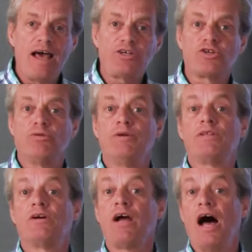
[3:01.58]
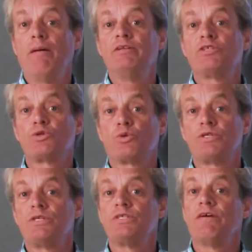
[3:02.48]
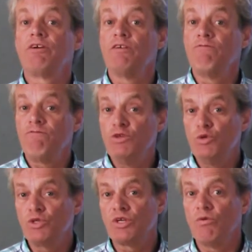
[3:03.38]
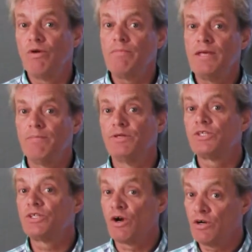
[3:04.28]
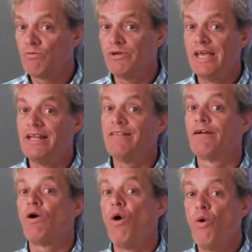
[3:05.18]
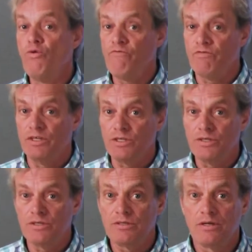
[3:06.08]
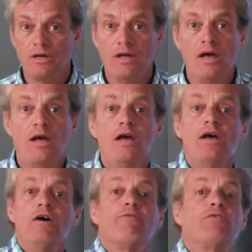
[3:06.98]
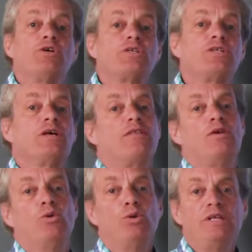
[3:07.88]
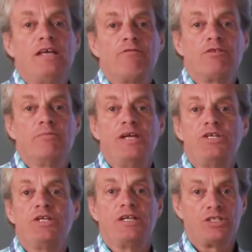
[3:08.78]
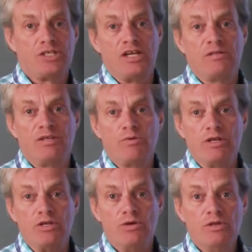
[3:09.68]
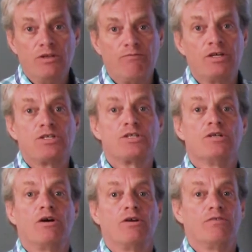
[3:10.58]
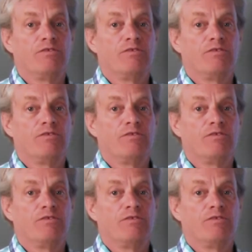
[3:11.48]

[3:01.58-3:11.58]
natural, but they're common sources of confusion when people start creating their own functions. First, the only information exchanged between you and the function are the